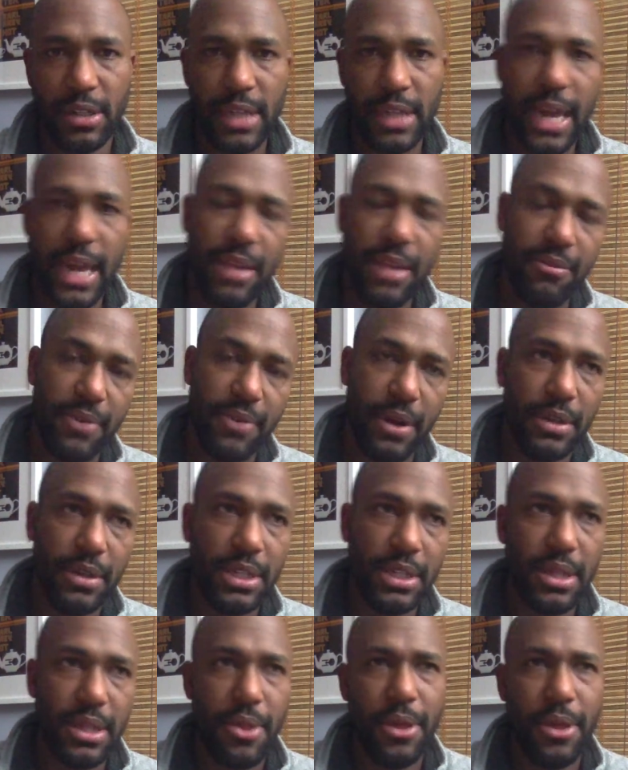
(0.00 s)
And it
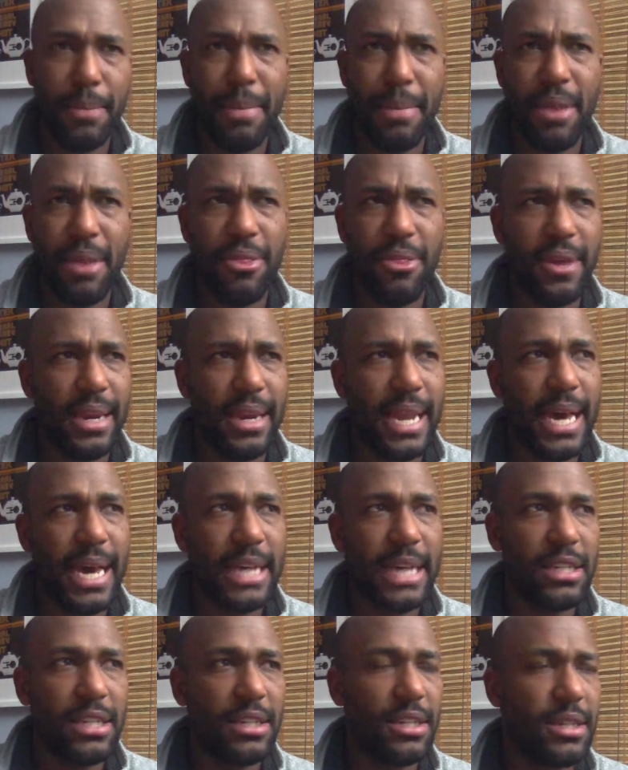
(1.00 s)
varies. I think methane
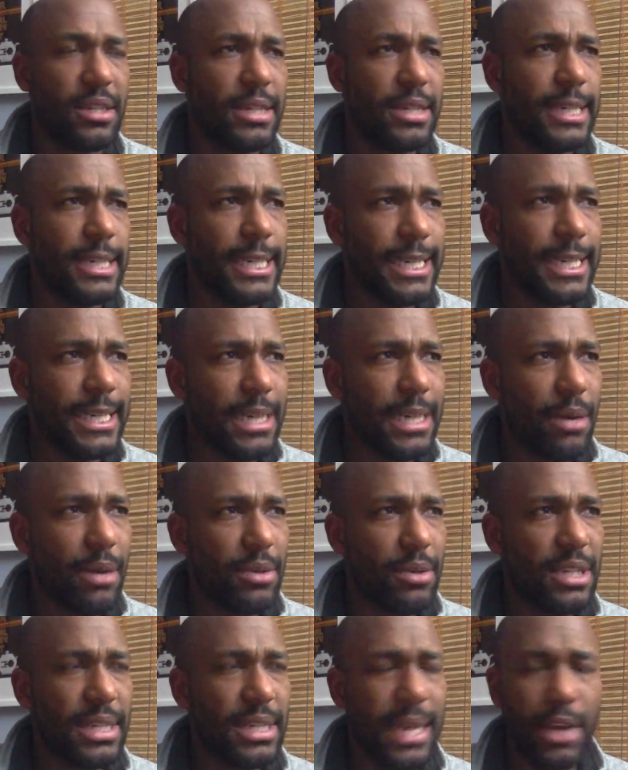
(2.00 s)
lasts, I
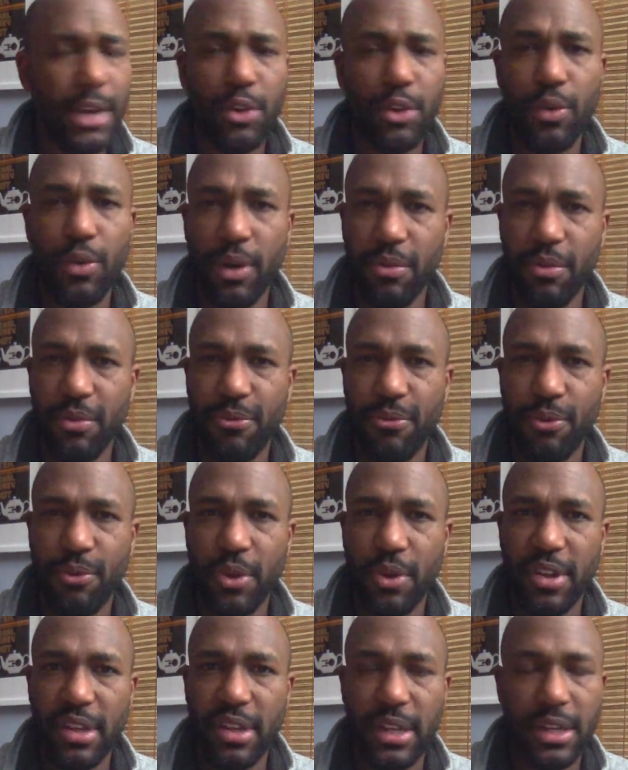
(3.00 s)
want to say like 12 to
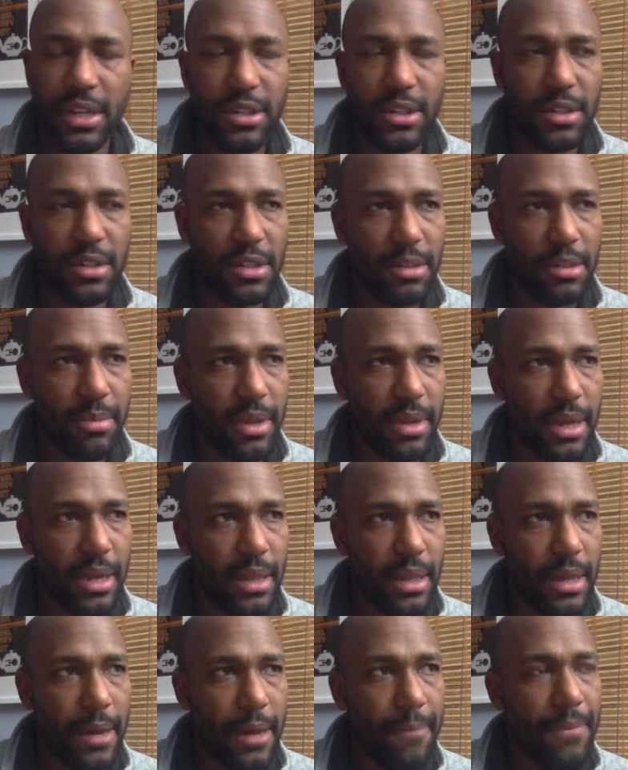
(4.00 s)
14 years or something
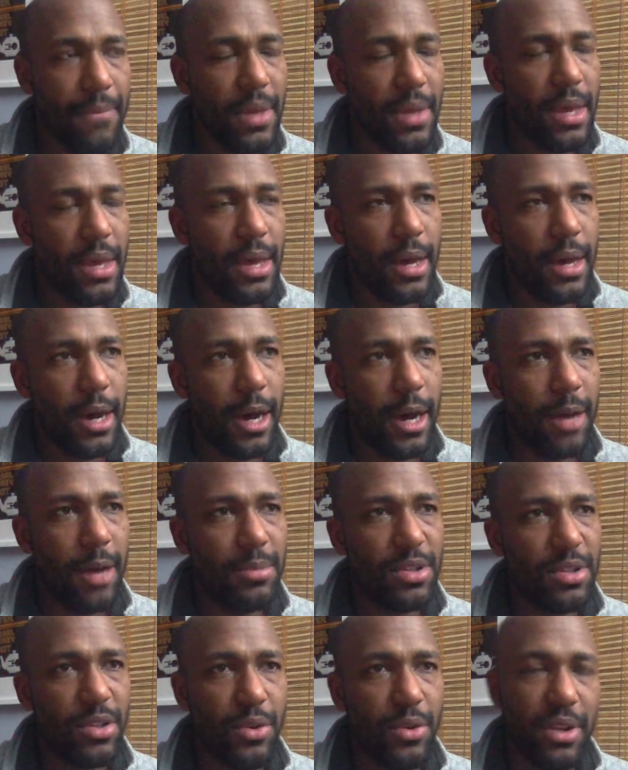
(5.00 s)
like that.
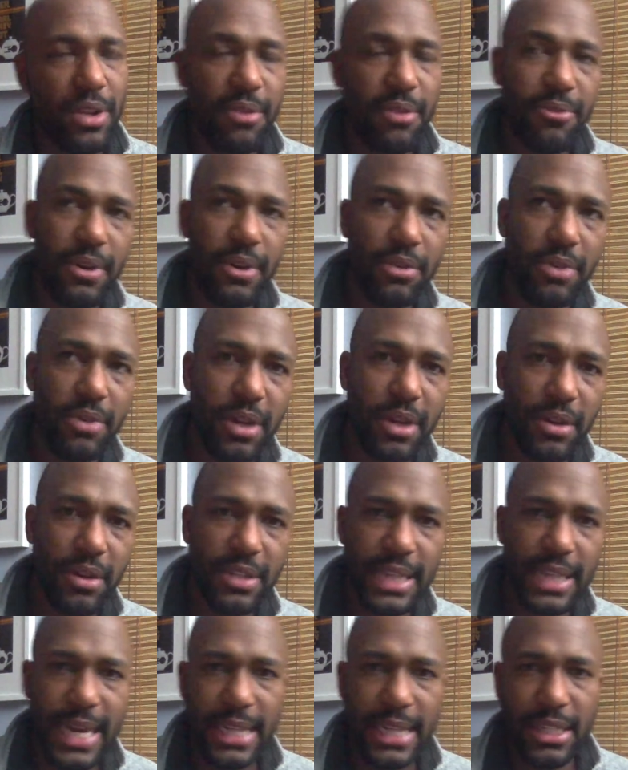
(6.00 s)
So different
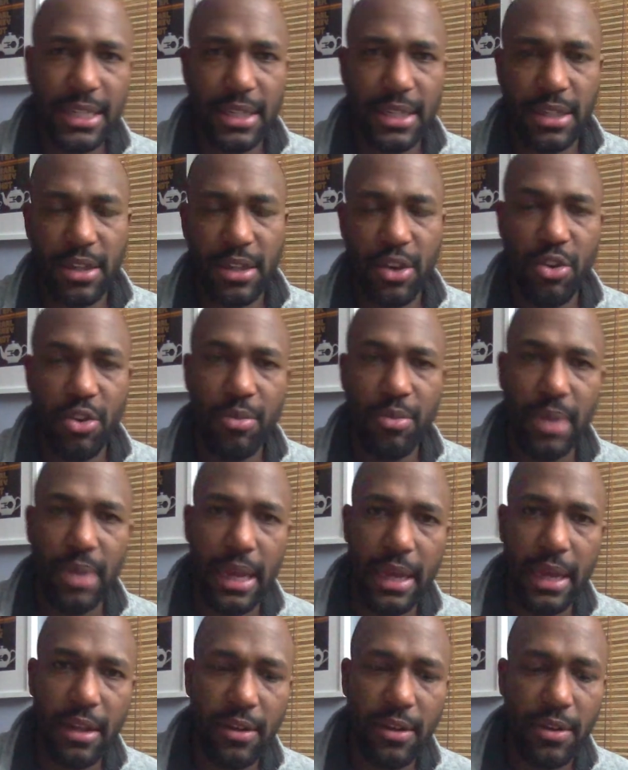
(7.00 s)
greenhouse gases
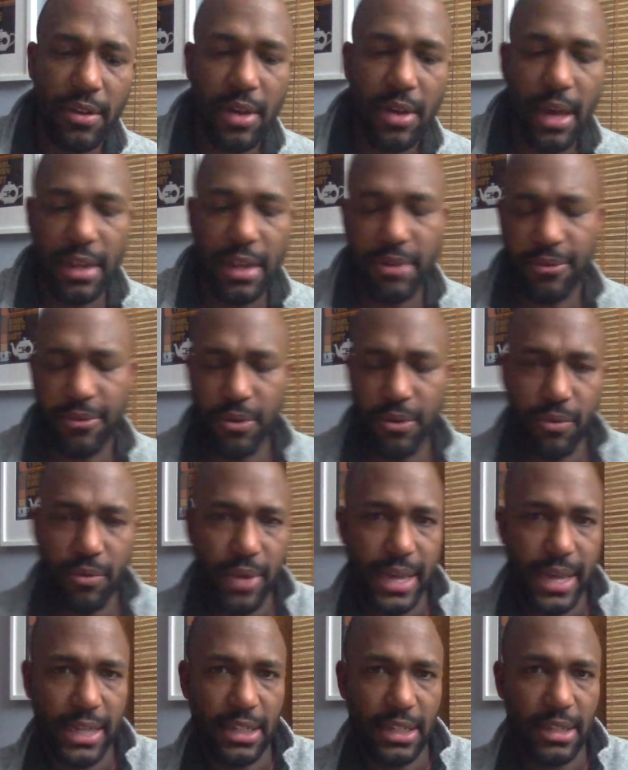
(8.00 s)
accumulate at different
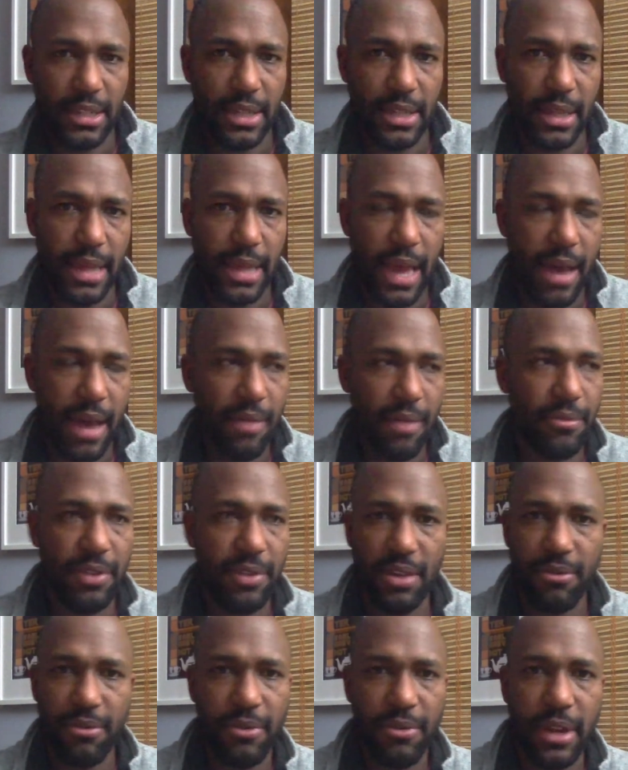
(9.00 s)
rates, and they have
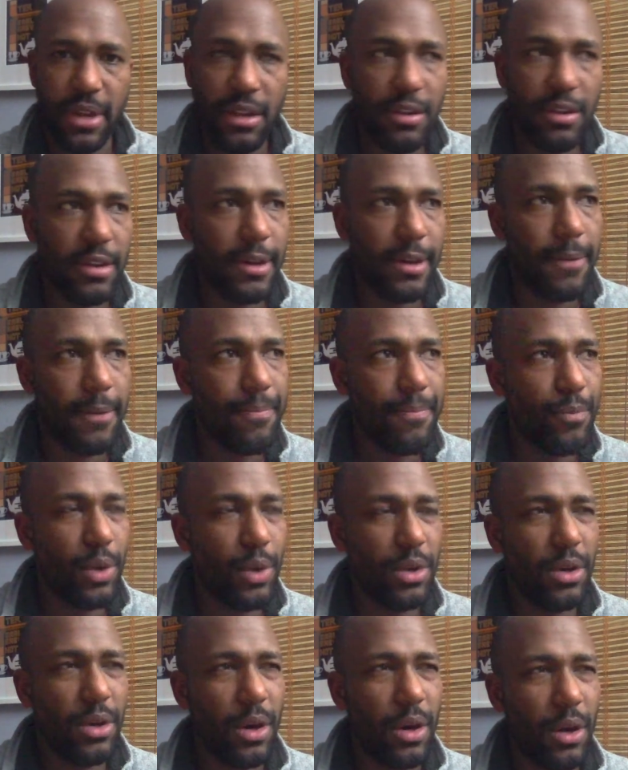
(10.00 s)
different
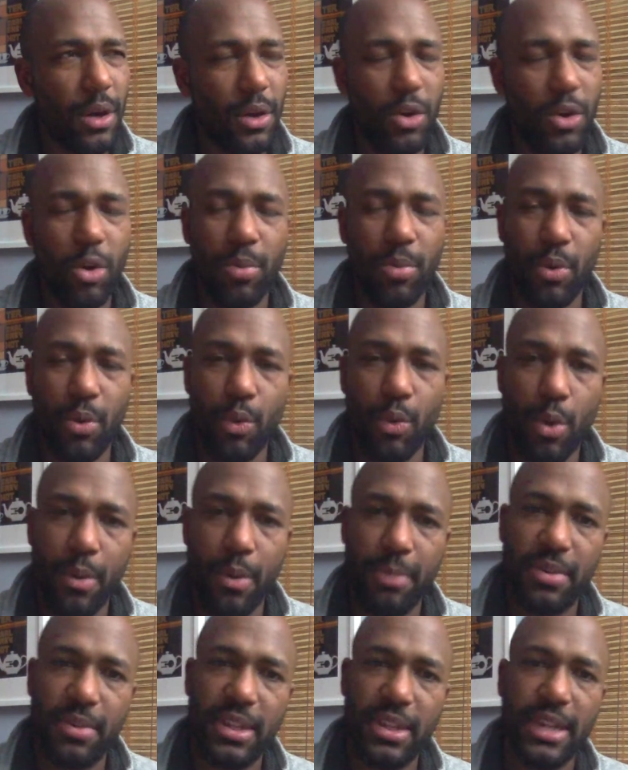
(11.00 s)
what you call global
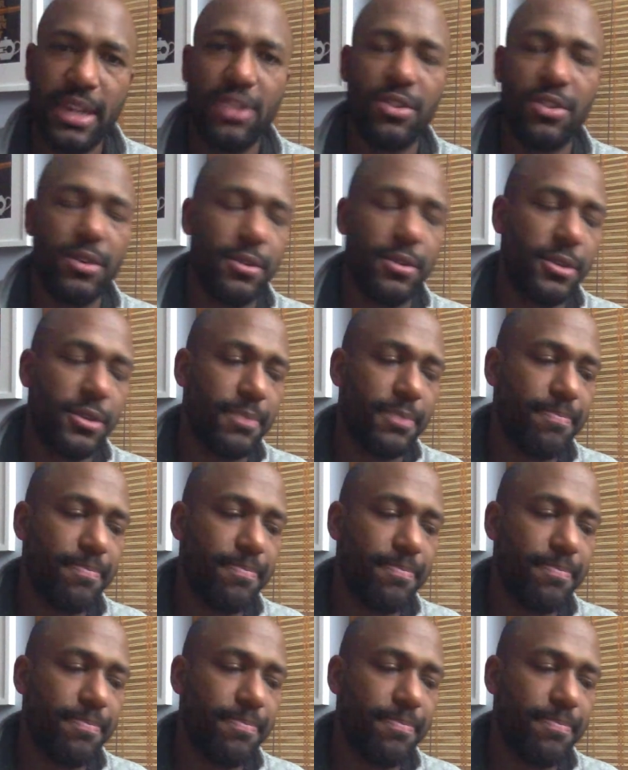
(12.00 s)
warming potentials.